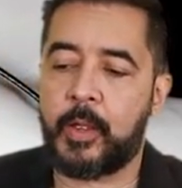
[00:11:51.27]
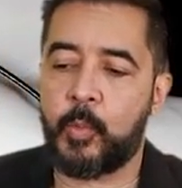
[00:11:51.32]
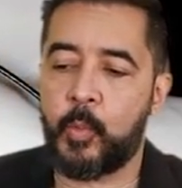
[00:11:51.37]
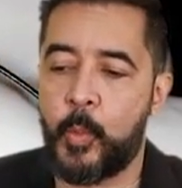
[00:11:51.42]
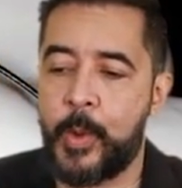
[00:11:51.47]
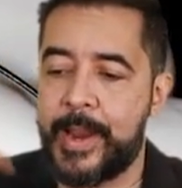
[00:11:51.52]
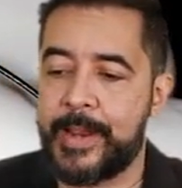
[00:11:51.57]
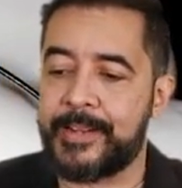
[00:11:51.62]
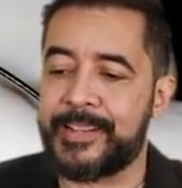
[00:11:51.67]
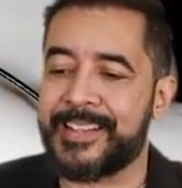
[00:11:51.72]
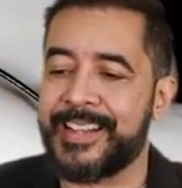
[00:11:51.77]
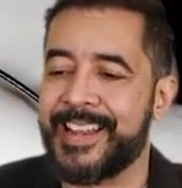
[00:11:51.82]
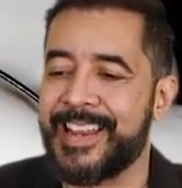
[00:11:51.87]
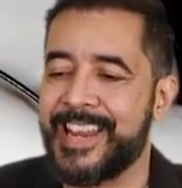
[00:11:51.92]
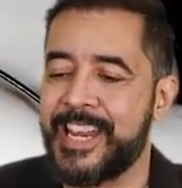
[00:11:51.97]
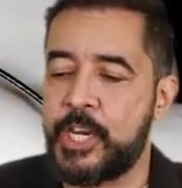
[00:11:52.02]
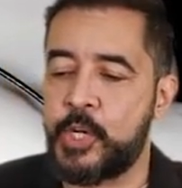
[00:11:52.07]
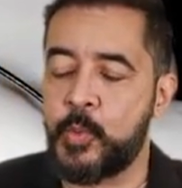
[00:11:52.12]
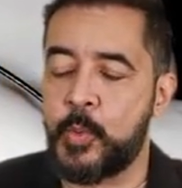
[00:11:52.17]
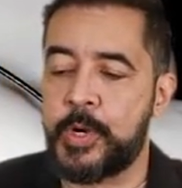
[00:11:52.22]
went
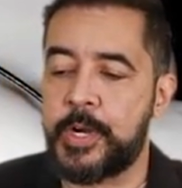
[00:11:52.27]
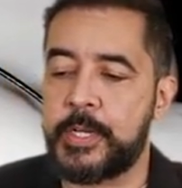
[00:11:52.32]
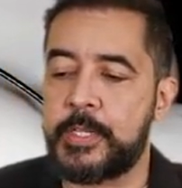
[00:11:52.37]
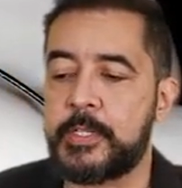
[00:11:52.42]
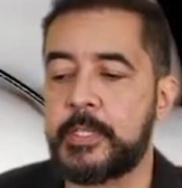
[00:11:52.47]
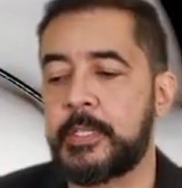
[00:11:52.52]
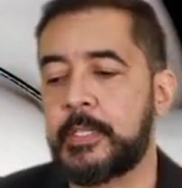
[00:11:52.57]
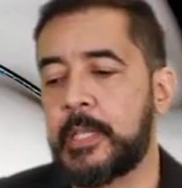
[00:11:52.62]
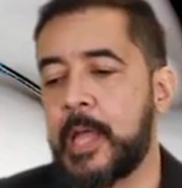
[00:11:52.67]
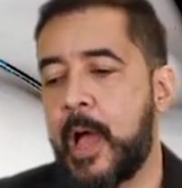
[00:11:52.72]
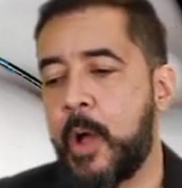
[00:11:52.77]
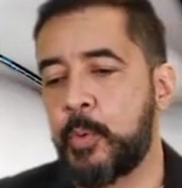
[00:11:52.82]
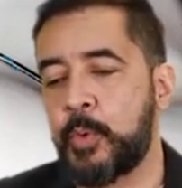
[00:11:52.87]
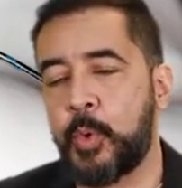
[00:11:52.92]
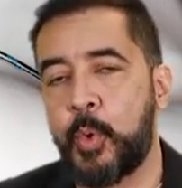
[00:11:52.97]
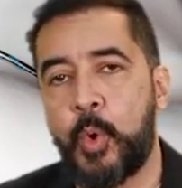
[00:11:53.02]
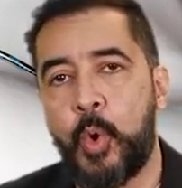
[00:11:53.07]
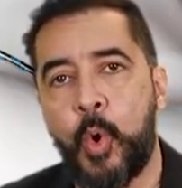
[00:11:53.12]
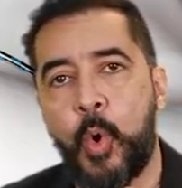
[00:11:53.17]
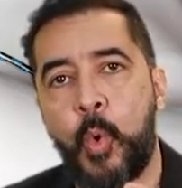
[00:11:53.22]
inwards, now you
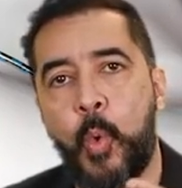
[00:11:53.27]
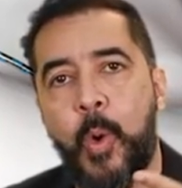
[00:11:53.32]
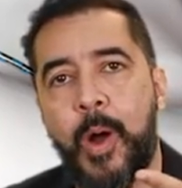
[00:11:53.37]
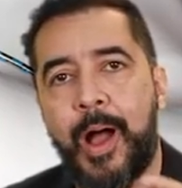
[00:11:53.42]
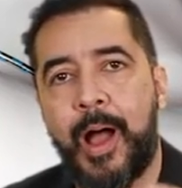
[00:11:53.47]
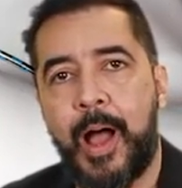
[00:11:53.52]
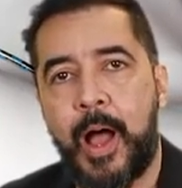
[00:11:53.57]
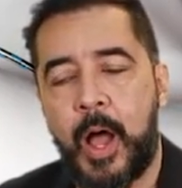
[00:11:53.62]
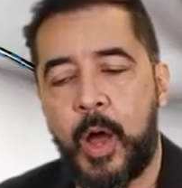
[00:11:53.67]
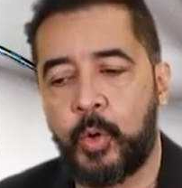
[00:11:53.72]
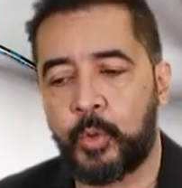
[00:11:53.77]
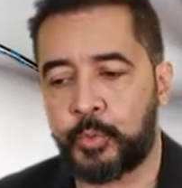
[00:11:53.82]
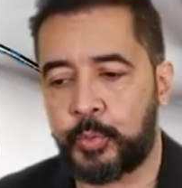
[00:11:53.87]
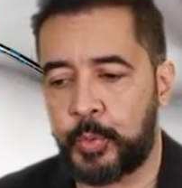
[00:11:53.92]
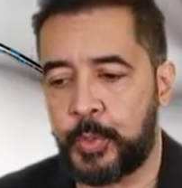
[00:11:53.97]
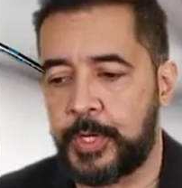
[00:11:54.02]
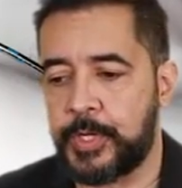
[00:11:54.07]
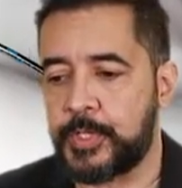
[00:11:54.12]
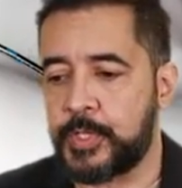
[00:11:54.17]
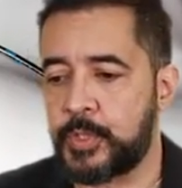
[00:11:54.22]
go
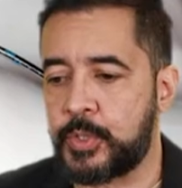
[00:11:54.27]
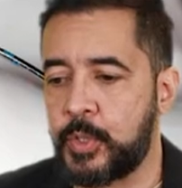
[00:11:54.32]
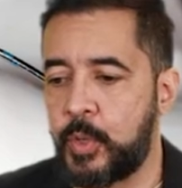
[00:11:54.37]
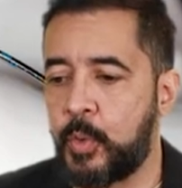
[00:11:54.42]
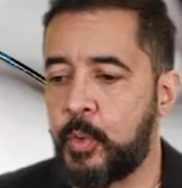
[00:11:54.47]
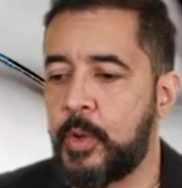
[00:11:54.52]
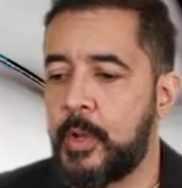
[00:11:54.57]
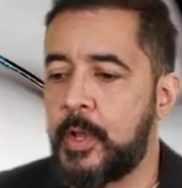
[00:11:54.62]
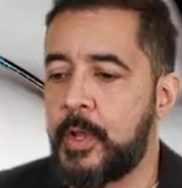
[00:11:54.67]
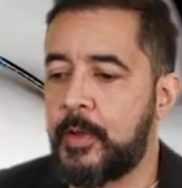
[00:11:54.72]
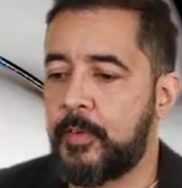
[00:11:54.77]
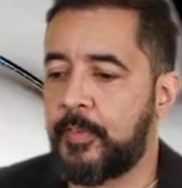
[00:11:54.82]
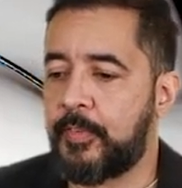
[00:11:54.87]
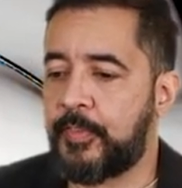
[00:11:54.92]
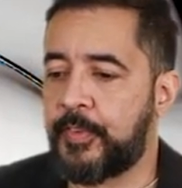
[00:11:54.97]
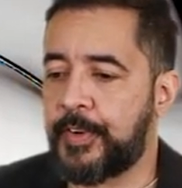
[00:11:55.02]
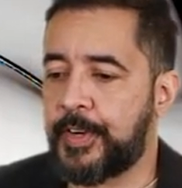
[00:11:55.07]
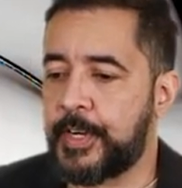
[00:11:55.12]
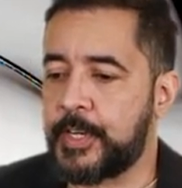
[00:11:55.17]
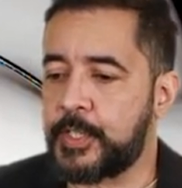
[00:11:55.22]
outwards. So
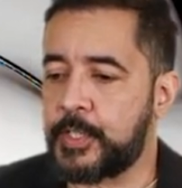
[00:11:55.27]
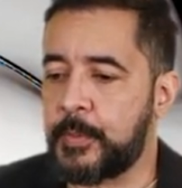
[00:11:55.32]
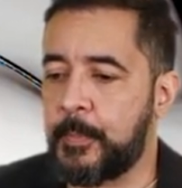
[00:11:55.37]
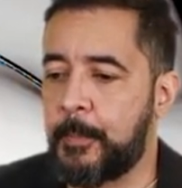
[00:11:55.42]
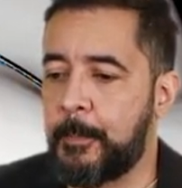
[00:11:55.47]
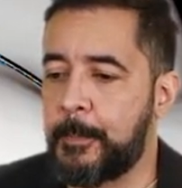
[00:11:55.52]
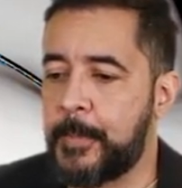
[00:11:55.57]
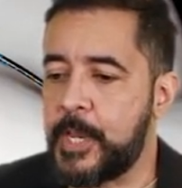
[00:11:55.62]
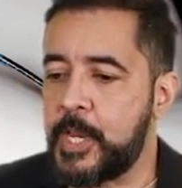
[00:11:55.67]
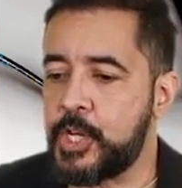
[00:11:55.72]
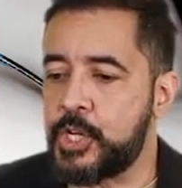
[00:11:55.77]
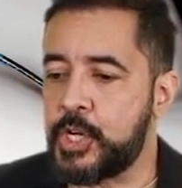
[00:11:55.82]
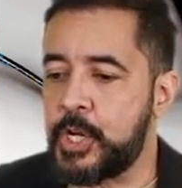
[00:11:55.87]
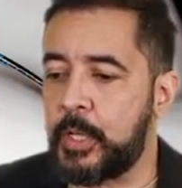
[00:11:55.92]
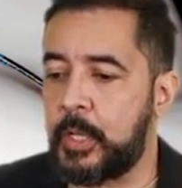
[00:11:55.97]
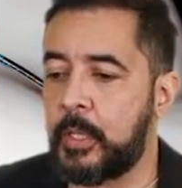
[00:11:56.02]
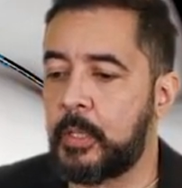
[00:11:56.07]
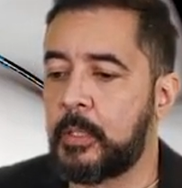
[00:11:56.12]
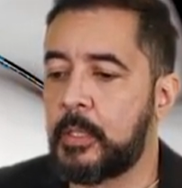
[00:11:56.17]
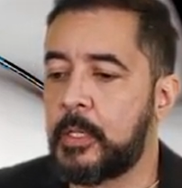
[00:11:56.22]
first
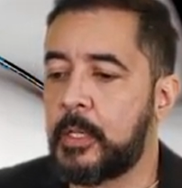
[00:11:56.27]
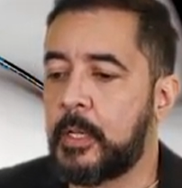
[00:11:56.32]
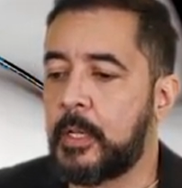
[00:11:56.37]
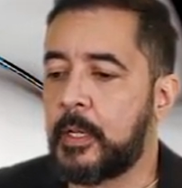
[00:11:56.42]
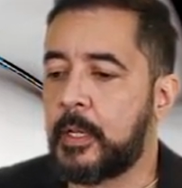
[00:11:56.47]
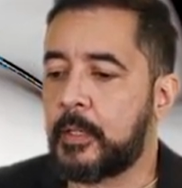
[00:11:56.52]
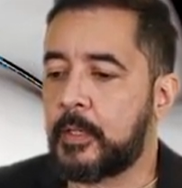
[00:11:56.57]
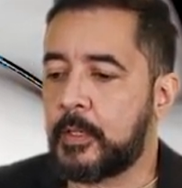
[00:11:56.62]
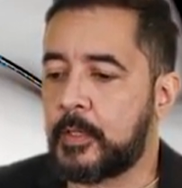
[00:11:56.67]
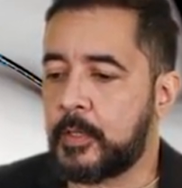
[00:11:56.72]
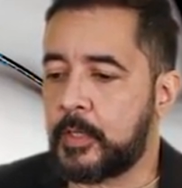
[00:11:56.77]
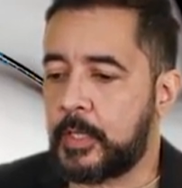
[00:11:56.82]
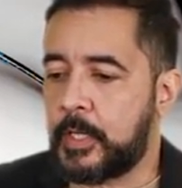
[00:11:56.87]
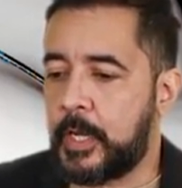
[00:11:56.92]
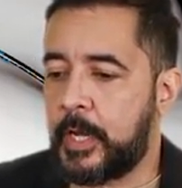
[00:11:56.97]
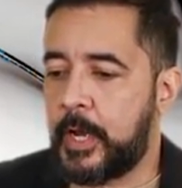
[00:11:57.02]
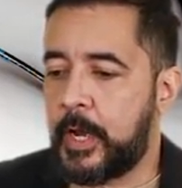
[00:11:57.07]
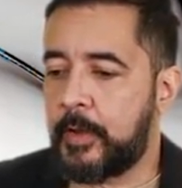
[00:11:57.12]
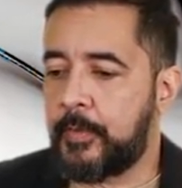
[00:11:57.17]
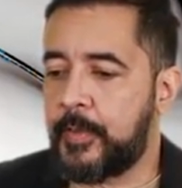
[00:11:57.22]
mesial, you
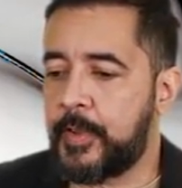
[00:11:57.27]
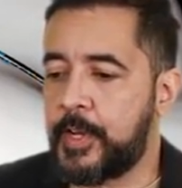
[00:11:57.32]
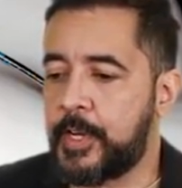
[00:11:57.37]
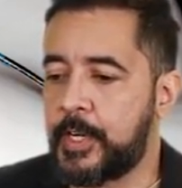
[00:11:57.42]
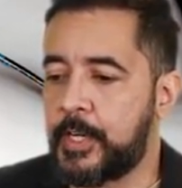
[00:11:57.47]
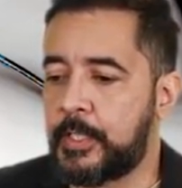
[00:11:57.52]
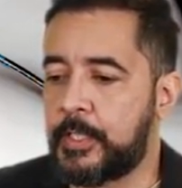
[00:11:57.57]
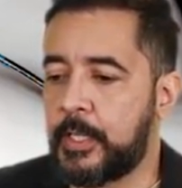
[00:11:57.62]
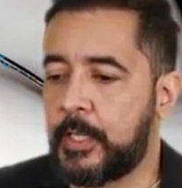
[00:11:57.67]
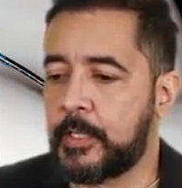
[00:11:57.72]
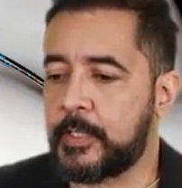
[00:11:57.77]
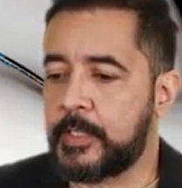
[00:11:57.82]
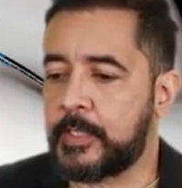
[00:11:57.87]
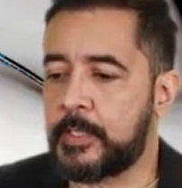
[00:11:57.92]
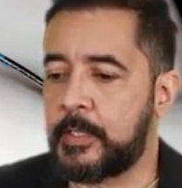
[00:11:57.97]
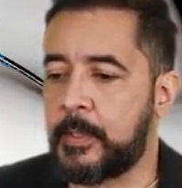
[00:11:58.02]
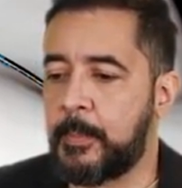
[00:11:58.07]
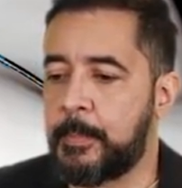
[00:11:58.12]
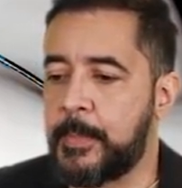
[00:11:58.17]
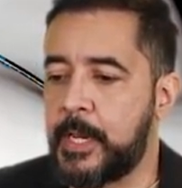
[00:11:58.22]
have here the
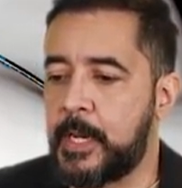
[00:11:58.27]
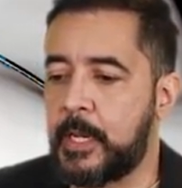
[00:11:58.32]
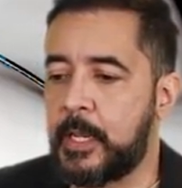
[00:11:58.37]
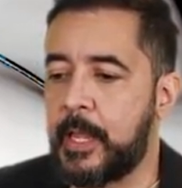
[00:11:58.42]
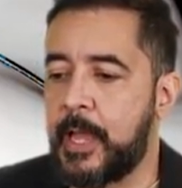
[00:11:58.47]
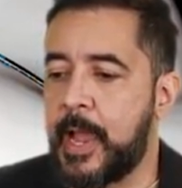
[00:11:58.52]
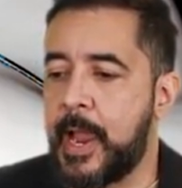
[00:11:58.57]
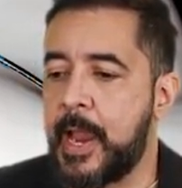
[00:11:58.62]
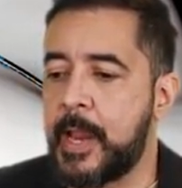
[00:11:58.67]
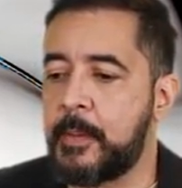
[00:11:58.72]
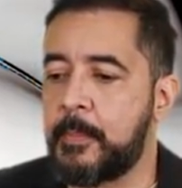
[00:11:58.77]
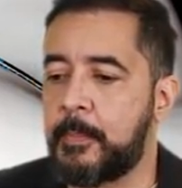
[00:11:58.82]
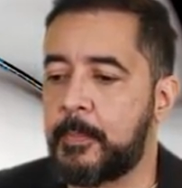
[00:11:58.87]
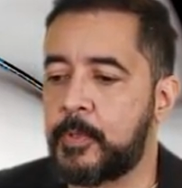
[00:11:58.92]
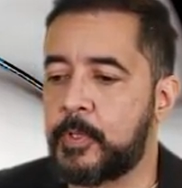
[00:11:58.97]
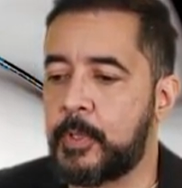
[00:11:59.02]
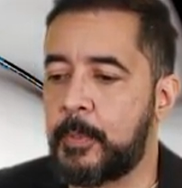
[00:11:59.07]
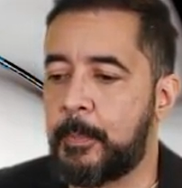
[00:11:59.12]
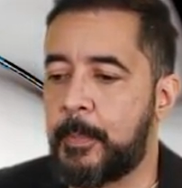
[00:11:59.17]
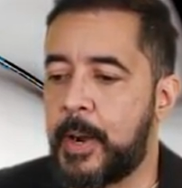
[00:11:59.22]
midline,
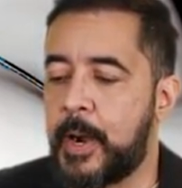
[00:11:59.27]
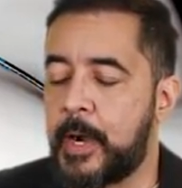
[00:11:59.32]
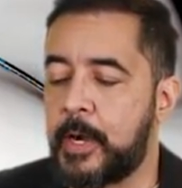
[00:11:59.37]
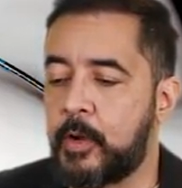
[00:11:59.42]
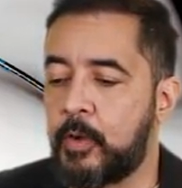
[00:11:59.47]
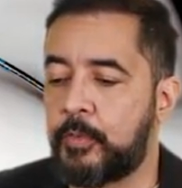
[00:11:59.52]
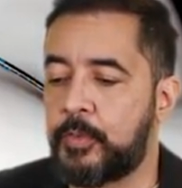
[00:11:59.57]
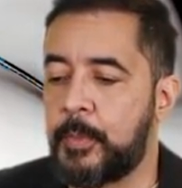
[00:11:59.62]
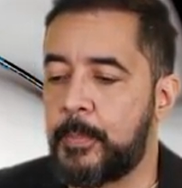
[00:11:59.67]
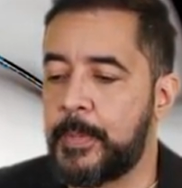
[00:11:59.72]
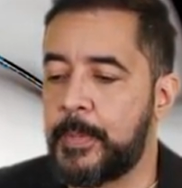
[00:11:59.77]
the mark of the